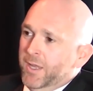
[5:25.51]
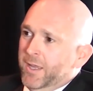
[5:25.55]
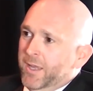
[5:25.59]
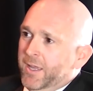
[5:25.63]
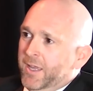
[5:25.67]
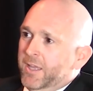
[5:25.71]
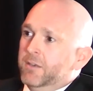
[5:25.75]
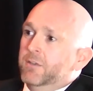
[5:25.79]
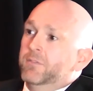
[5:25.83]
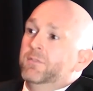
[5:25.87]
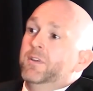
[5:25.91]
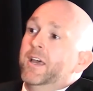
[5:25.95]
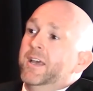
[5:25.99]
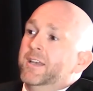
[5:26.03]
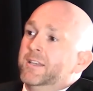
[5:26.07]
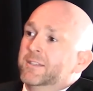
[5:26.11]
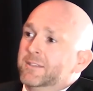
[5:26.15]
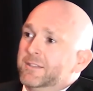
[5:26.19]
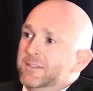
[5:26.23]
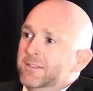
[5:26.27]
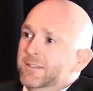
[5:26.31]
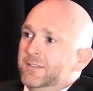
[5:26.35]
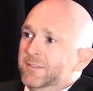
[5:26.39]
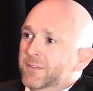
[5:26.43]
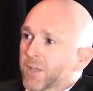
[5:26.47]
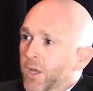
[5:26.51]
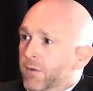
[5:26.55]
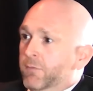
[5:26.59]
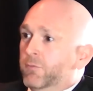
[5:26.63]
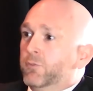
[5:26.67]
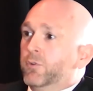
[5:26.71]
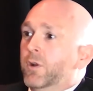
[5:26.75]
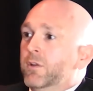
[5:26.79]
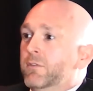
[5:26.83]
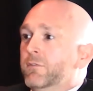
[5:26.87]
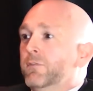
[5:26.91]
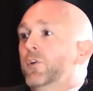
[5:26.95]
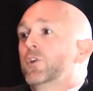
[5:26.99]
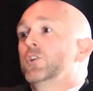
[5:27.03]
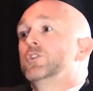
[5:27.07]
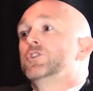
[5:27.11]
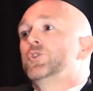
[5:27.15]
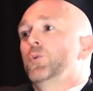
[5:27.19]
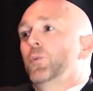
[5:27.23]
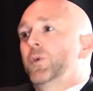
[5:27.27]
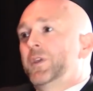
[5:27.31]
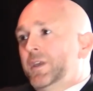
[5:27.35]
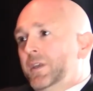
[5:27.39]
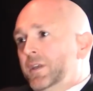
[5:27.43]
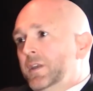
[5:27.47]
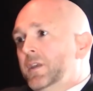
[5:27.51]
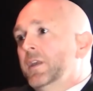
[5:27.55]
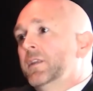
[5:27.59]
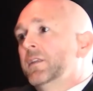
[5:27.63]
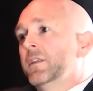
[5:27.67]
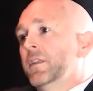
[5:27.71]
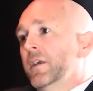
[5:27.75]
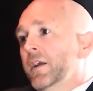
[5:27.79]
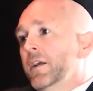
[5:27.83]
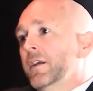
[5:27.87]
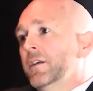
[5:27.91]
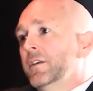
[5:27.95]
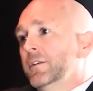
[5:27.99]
invest up front first so we could get there.